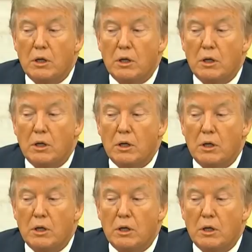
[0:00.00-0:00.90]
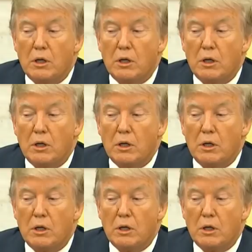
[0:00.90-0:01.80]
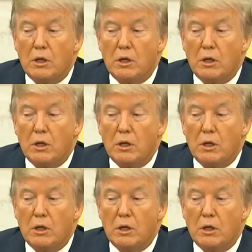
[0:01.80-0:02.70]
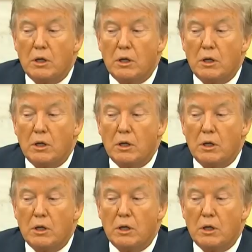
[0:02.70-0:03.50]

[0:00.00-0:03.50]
[no speech]